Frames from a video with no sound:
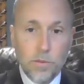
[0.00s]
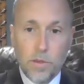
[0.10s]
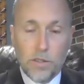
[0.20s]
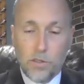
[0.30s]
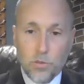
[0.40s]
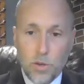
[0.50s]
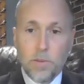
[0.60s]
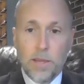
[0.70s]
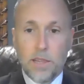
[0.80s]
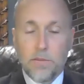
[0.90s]
extreme
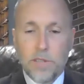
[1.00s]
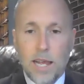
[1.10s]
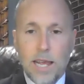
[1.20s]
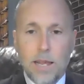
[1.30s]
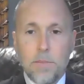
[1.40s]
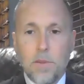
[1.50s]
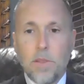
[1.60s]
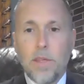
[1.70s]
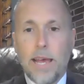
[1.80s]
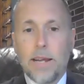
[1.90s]
length of time
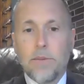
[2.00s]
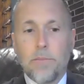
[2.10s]
that